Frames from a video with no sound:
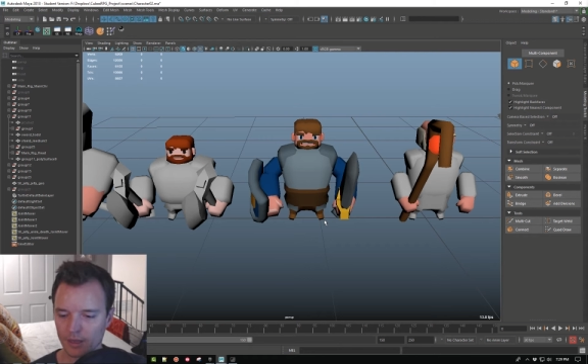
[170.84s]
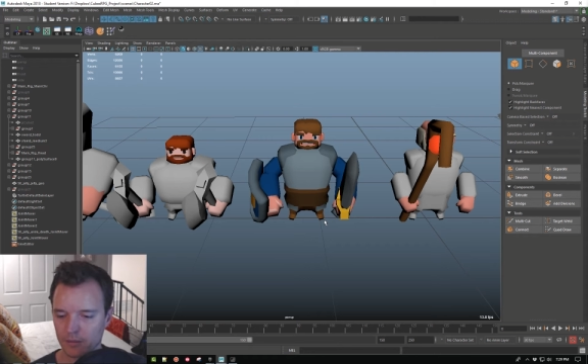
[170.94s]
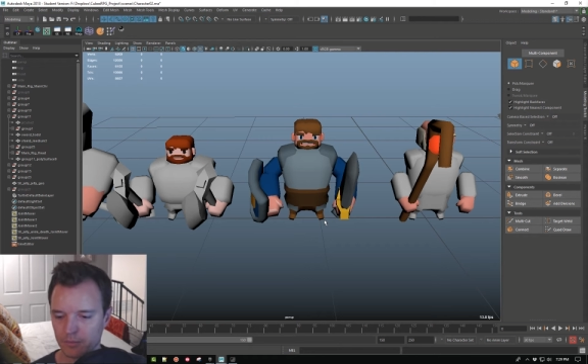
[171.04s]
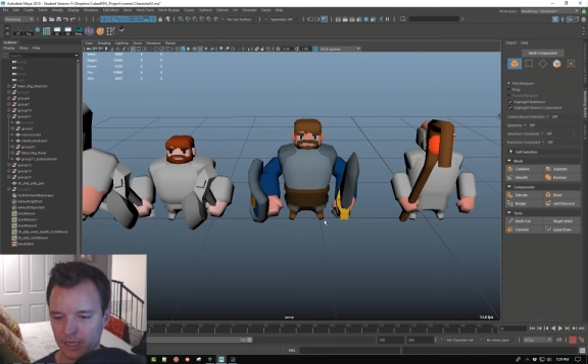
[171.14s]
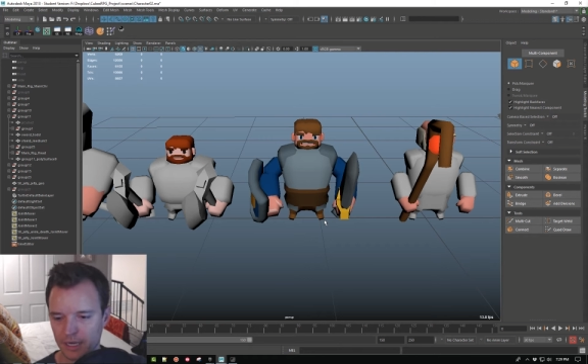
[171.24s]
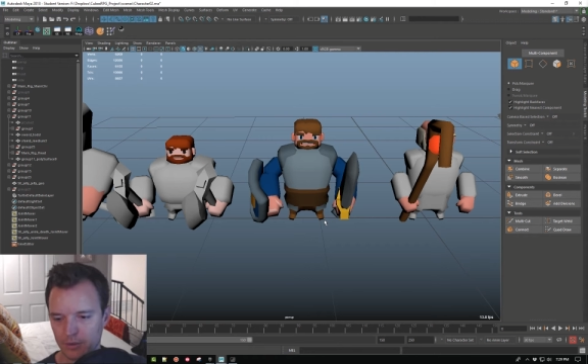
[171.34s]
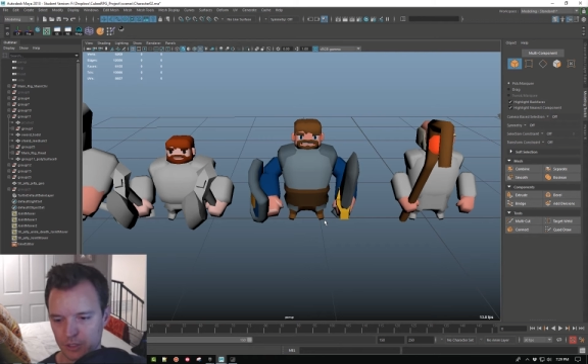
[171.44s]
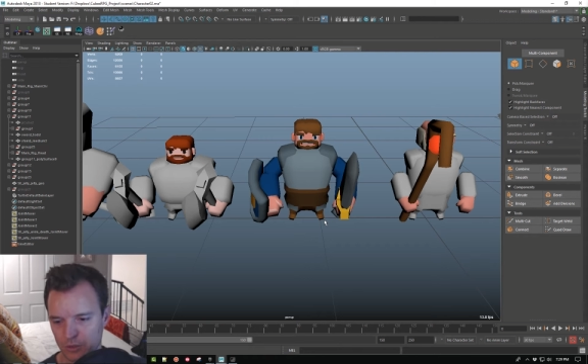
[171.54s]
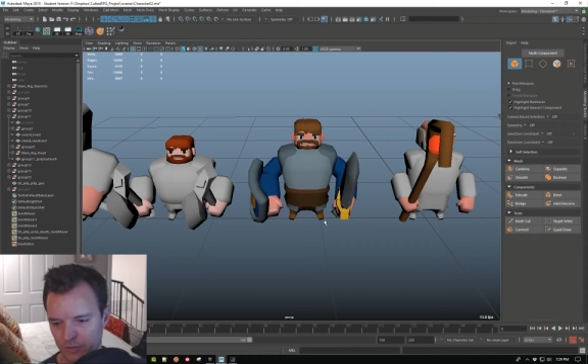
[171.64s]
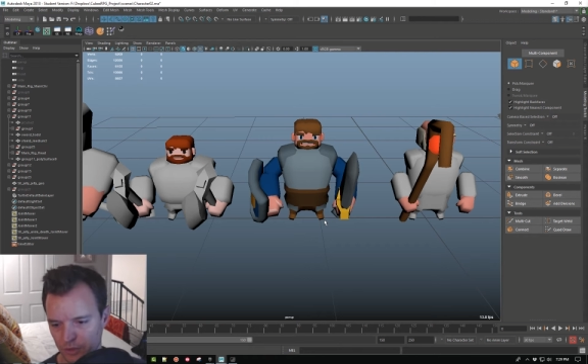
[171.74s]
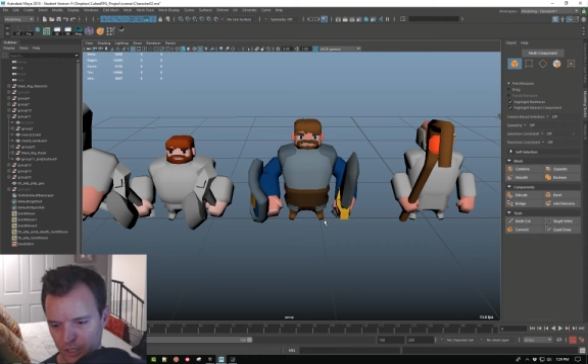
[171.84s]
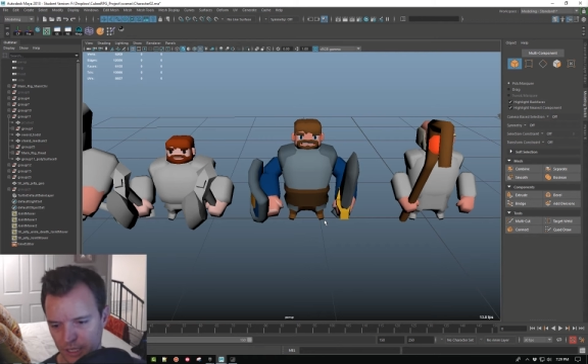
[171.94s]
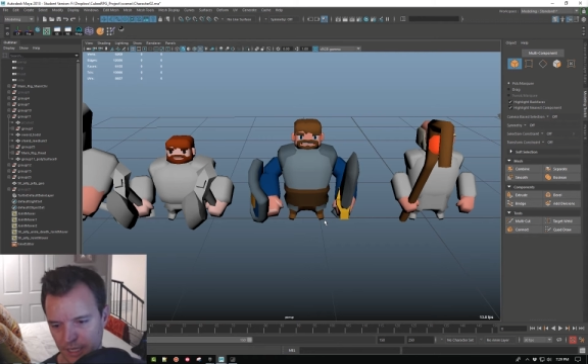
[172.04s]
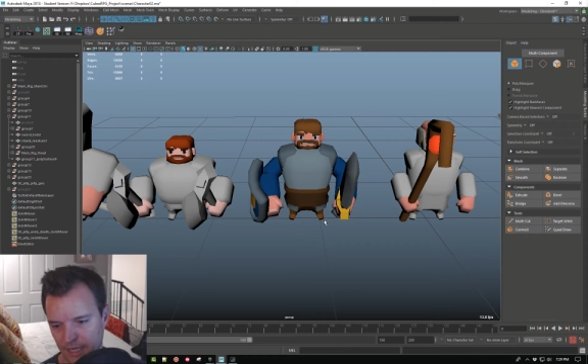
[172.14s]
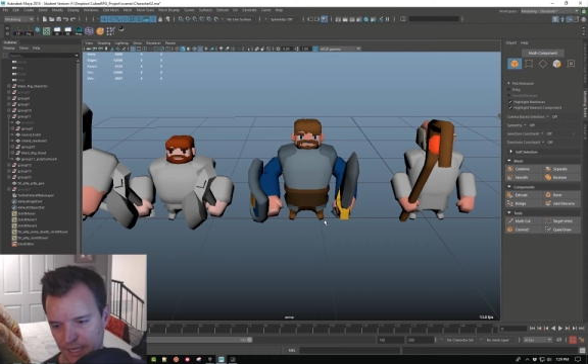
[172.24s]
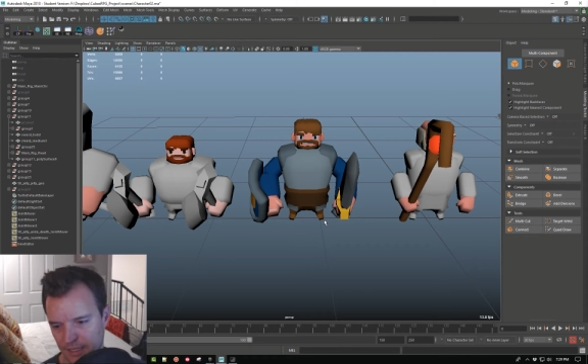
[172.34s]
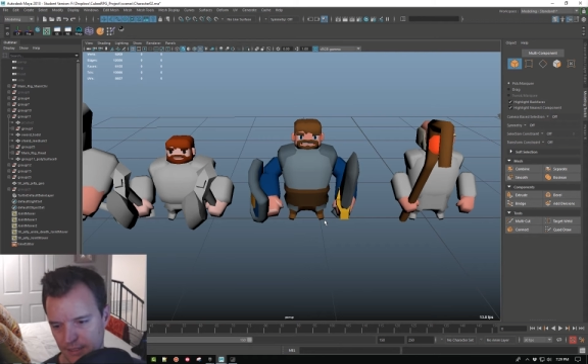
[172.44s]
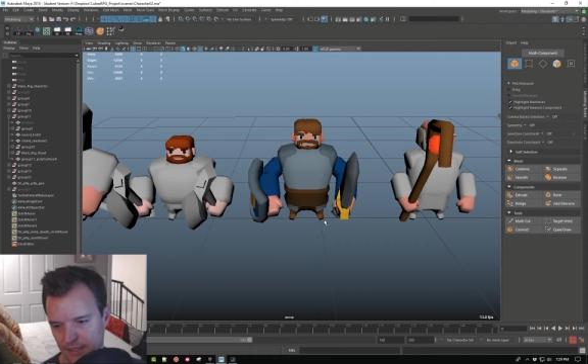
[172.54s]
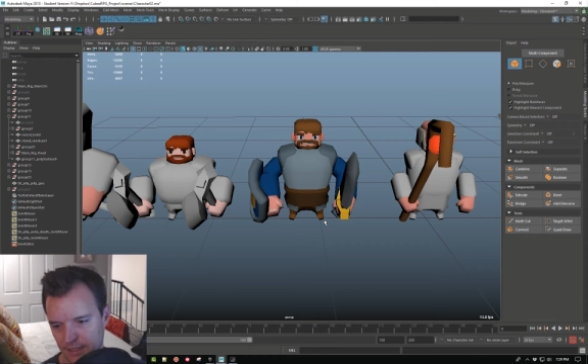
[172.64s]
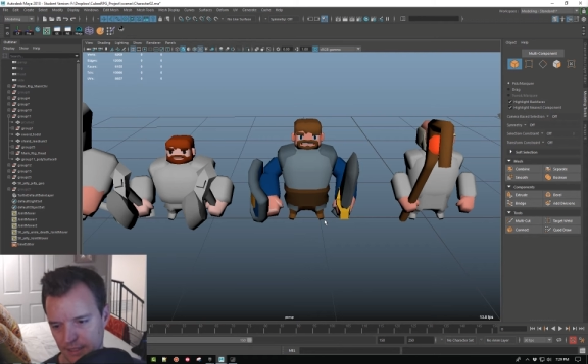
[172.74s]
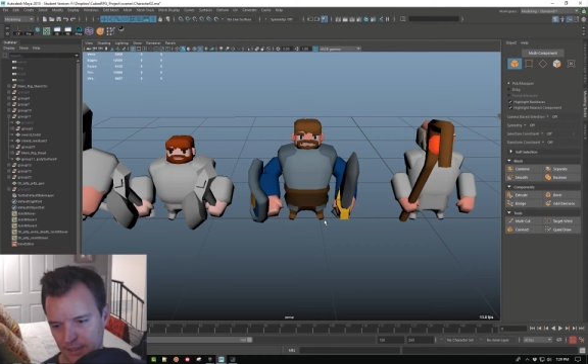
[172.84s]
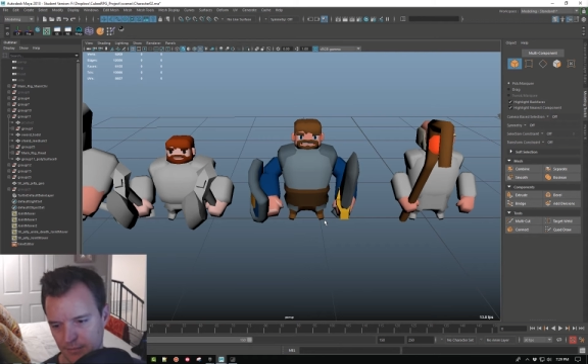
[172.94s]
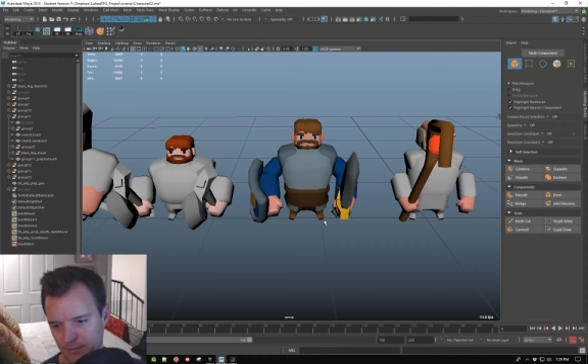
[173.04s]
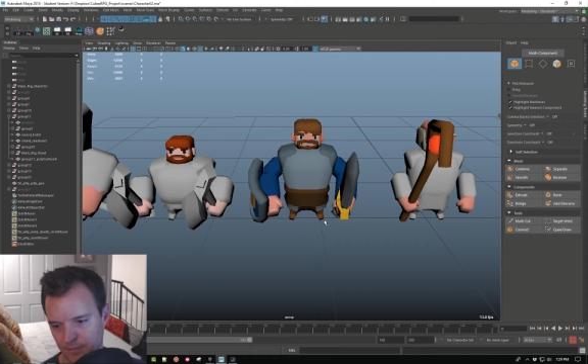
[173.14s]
But I was sort of looking at, the